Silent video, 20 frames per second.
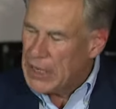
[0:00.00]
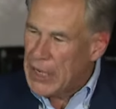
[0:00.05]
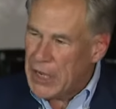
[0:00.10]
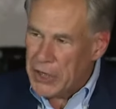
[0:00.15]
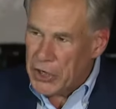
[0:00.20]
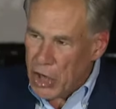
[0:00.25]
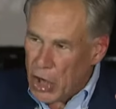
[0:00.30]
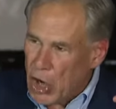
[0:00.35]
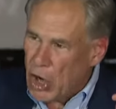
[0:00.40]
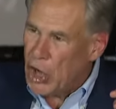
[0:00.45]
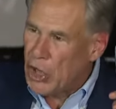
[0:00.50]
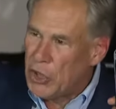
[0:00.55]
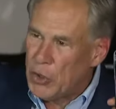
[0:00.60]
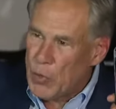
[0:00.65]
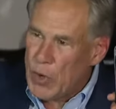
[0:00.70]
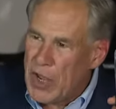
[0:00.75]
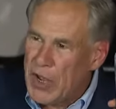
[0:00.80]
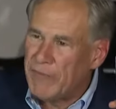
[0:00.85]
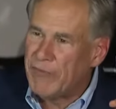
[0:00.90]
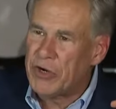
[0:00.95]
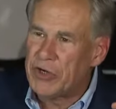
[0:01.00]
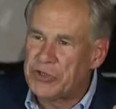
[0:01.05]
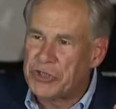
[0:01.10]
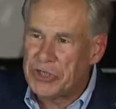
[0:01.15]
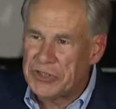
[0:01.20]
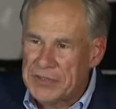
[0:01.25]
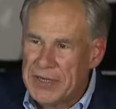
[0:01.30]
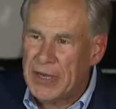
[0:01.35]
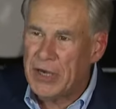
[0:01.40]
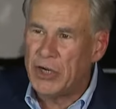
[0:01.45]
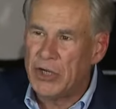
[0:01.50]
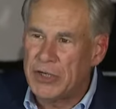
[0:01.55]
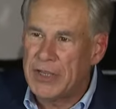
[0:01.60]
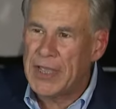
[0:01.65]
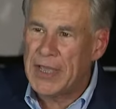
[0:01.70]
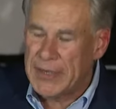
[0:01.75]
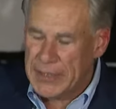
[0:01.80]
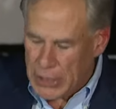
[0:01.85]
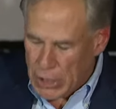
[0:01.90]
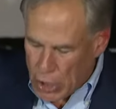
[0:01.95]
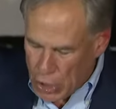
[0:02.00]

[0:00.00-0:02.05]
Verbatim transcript: and all the way over to Terrell County